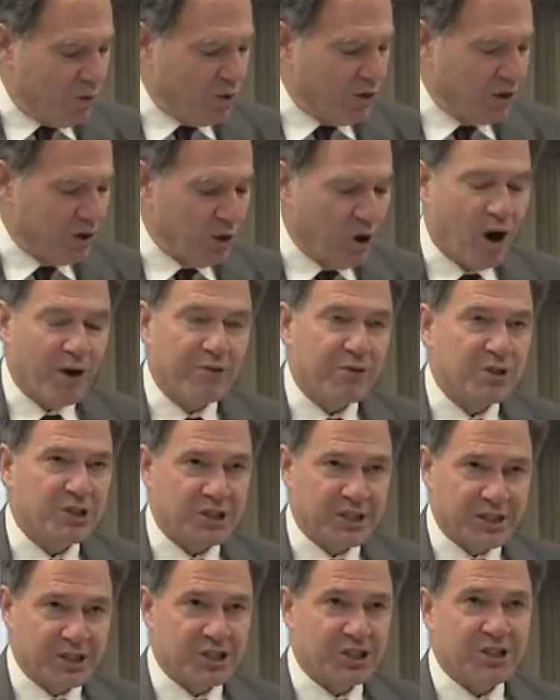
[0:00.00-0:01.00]
with an
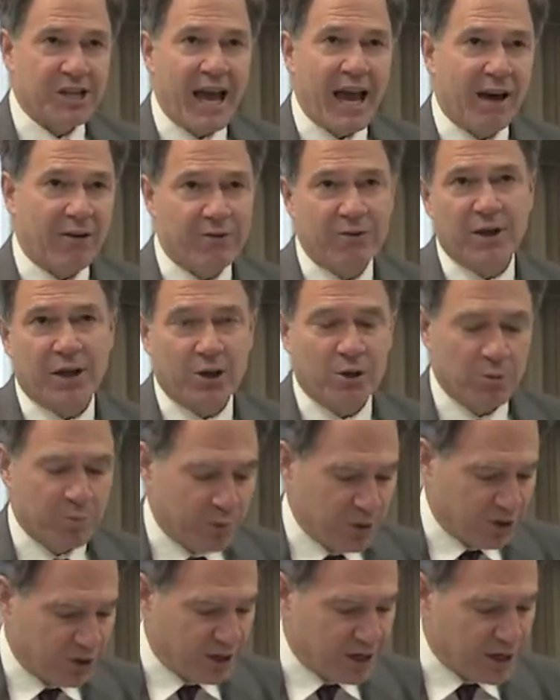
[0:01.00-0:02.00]
office and staff that could
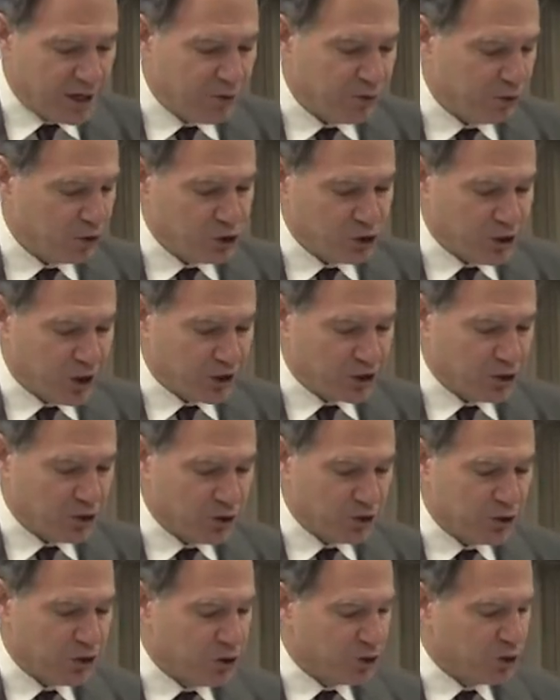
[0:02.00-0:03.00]
build an
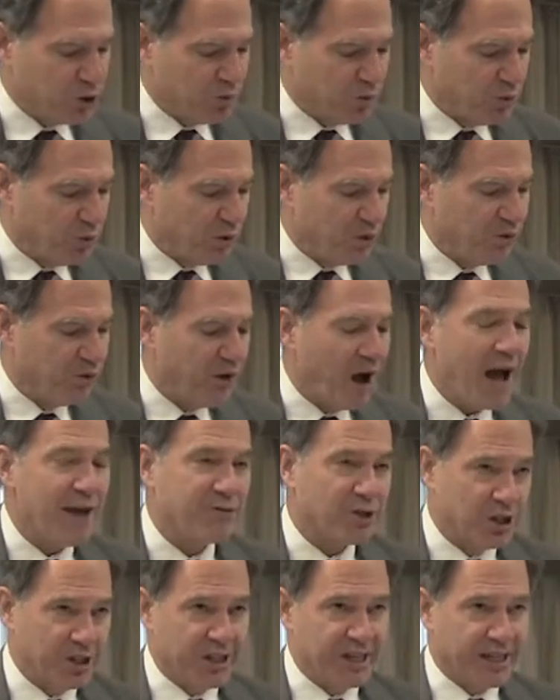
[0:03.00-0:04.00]
infrastructure to support
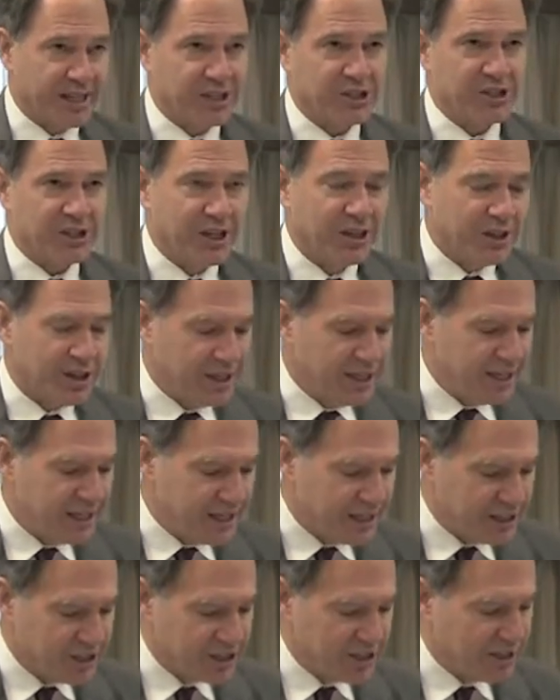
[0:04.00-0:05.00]
five clinics in the
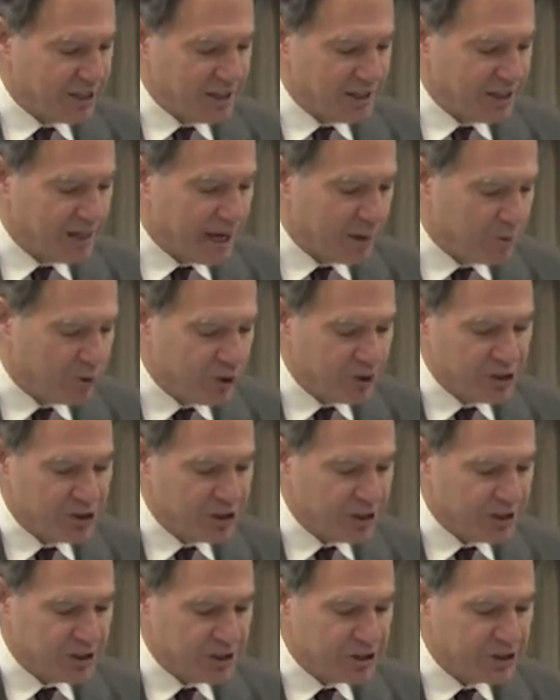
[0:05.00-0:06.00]
neediest
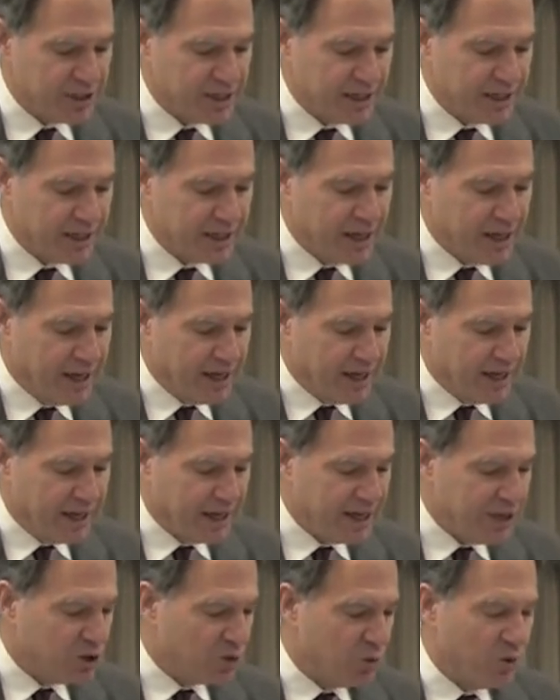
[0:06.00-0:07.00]
neighborhoods in the city,
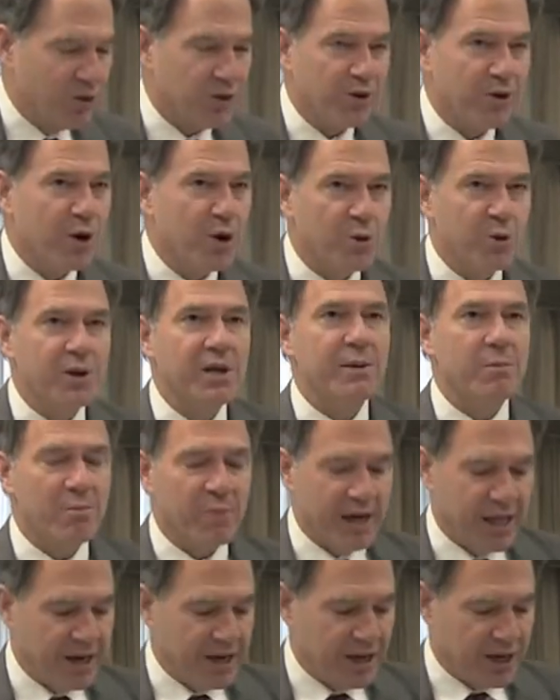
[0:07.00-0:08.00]
each with their own
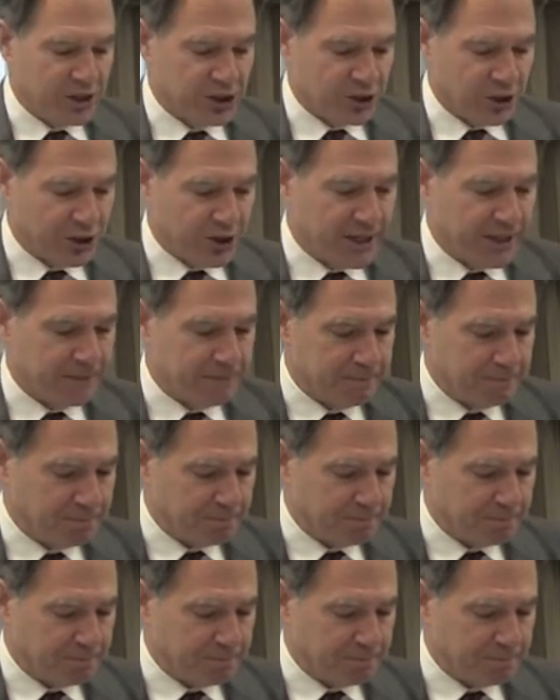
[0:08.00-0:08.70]
embedded attorney.